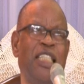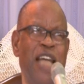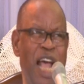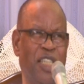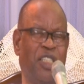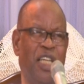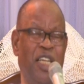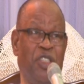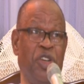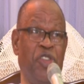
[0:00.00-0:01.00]

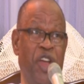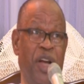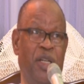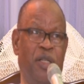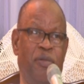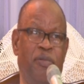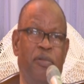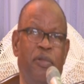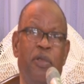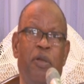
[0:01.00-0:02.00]
Grace is real,
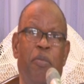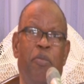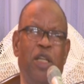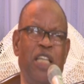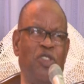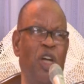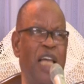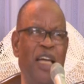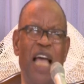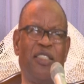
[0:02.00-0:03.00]
but it's
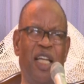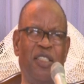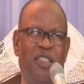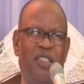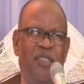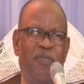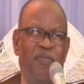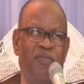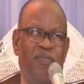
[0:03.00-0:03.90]
not a license.